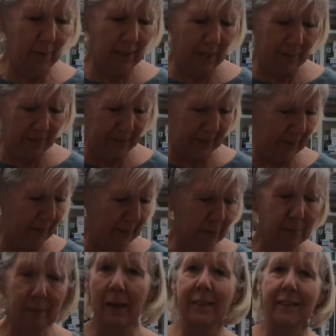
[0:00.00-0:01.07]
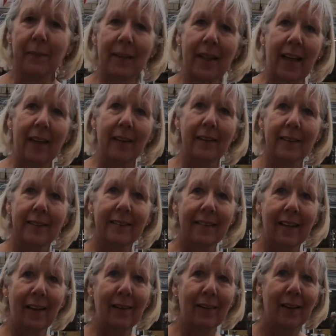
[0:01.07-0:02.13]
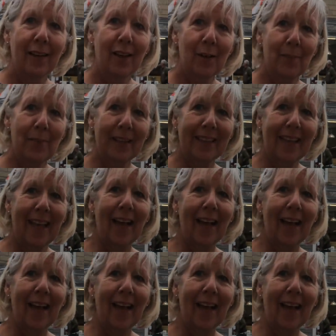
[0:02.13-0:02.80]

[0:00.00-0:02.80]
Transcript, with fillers: We'll have to make do without. Oh, so, let's move big on.